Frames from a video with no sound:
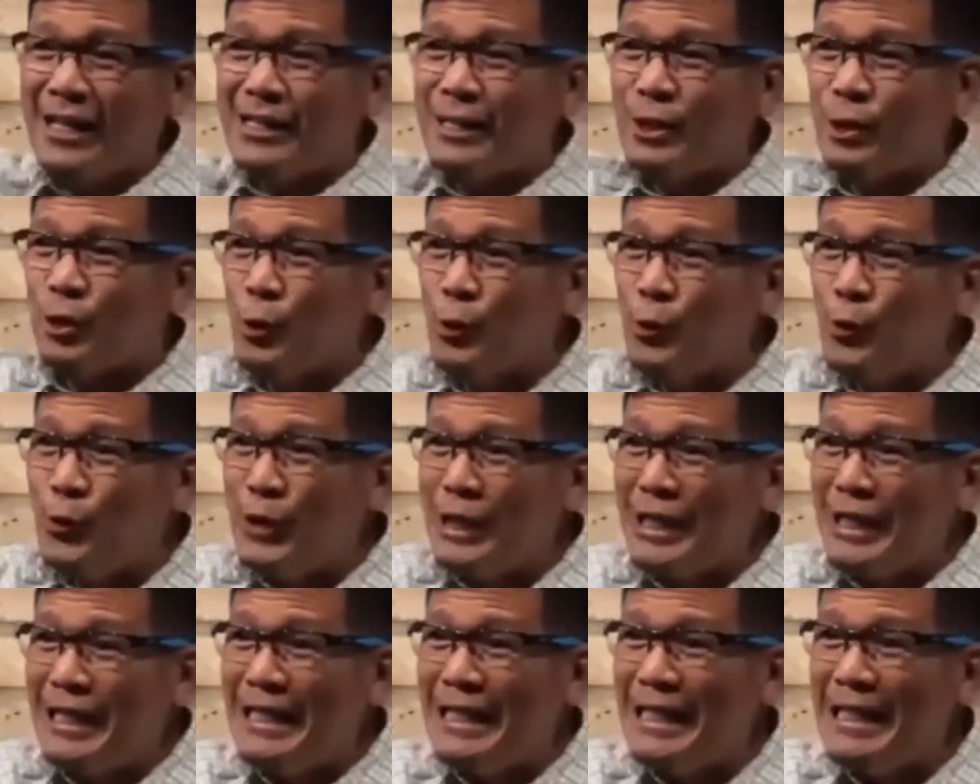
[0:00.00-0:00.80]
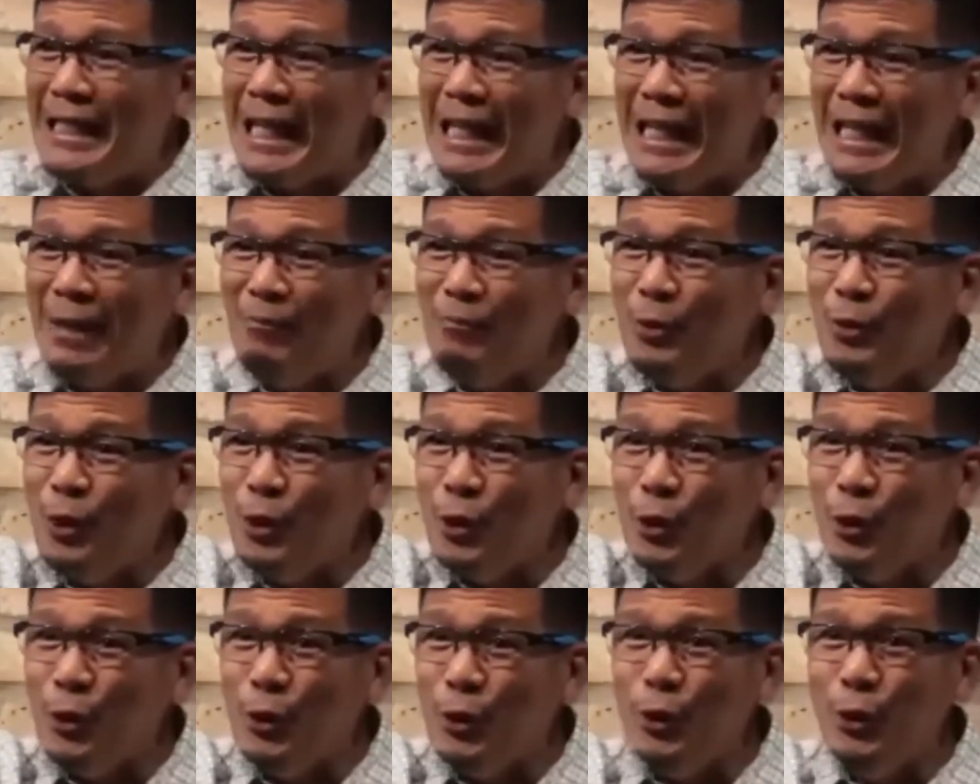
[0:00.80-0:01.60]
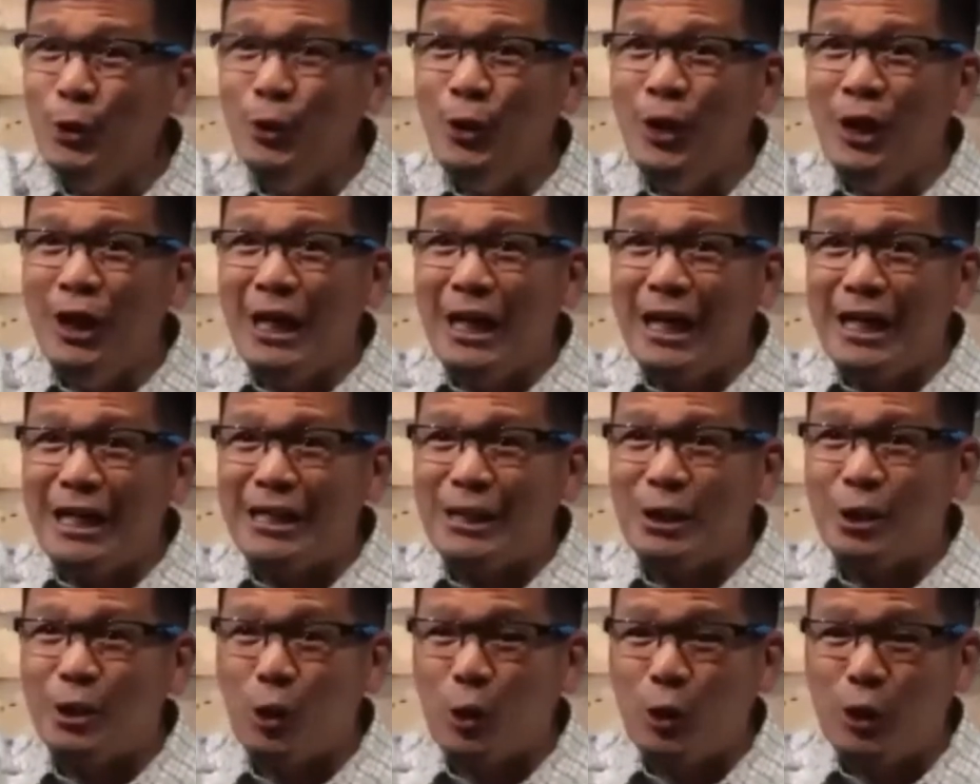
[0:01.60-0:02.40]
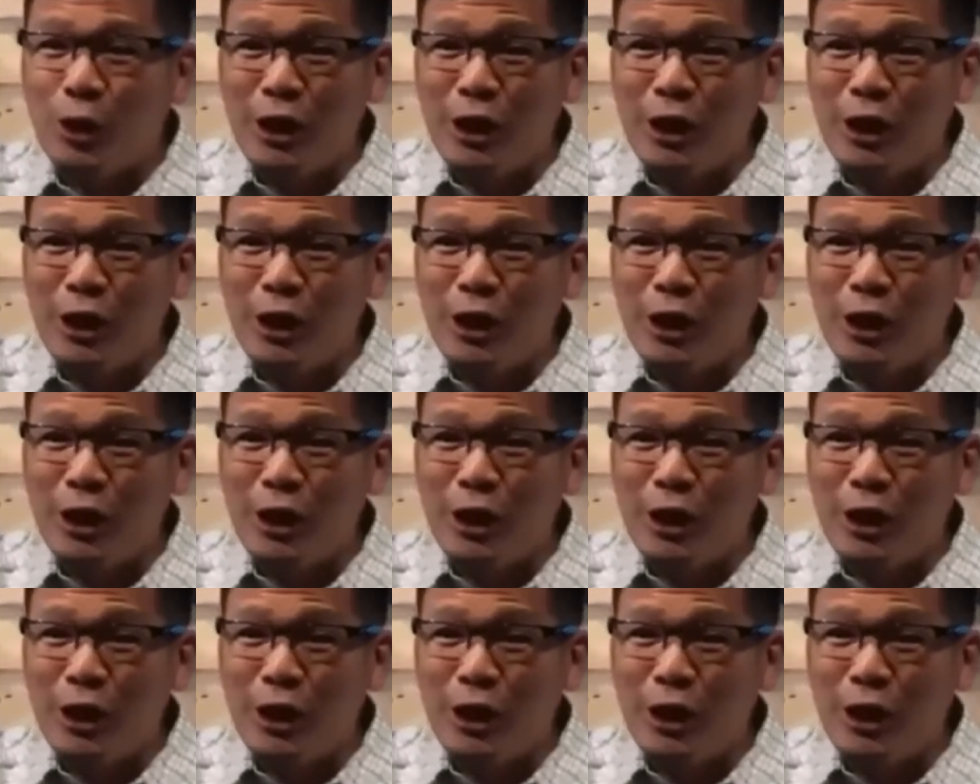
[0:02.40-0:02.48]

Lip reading: to redeem you, is to